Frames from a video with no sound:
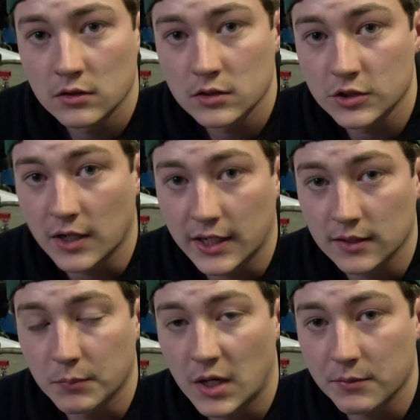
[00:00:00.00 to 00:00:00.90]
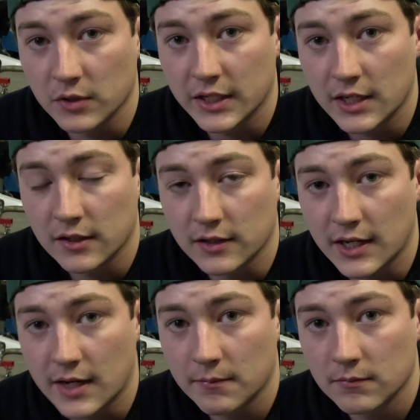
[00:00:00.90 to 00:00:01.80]
so I can pop the radiator
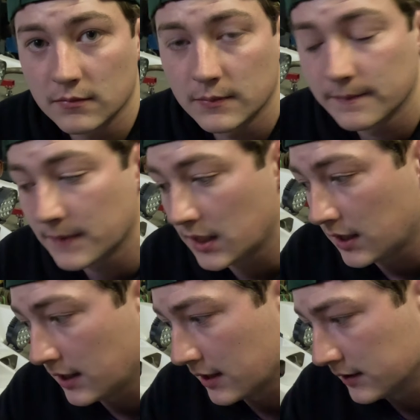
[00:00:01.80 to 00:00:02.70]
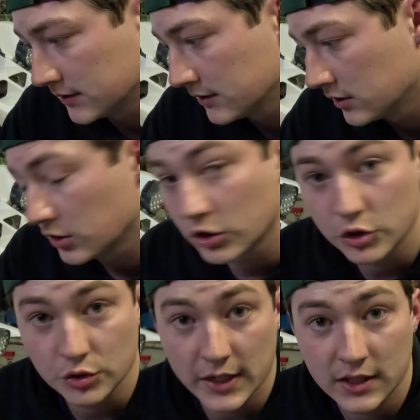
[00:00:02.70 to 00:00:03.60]
cap and
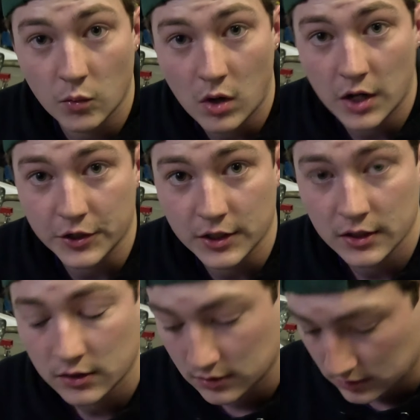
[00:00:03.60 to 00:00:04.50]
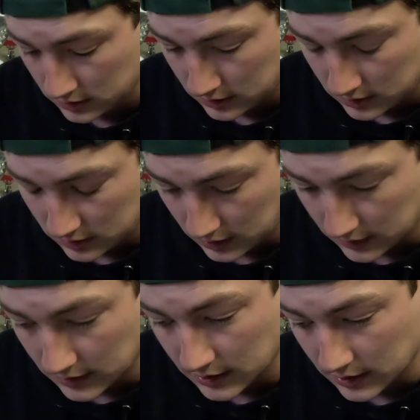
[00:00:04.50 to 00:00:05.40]
drain the water.
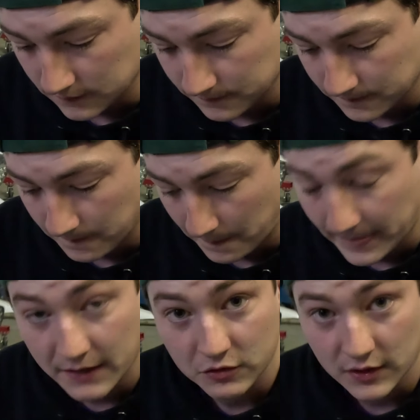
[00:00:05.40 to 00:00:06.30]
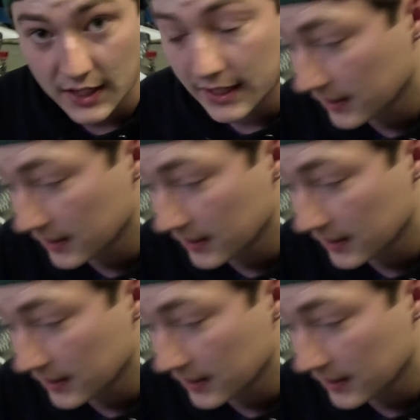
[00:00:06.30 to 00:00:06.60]
And then after that,